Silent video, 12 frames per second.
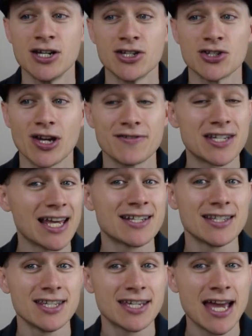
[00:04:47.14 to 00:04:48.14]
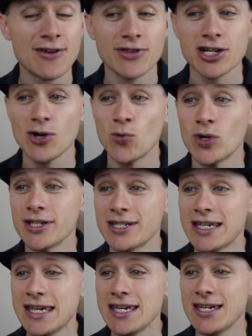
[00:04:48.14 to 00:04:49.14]
So I've selected the account that I want
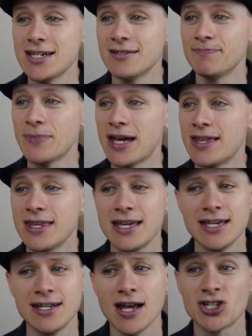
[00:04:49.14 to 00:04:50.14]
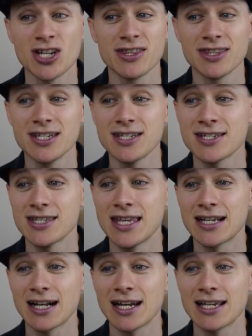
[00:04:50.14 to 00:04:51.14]
here, and then shut this, and
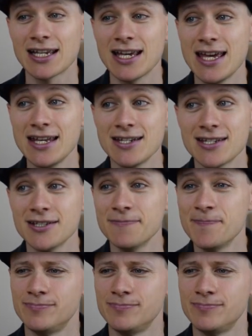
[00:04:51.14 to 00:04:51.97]
then click enter.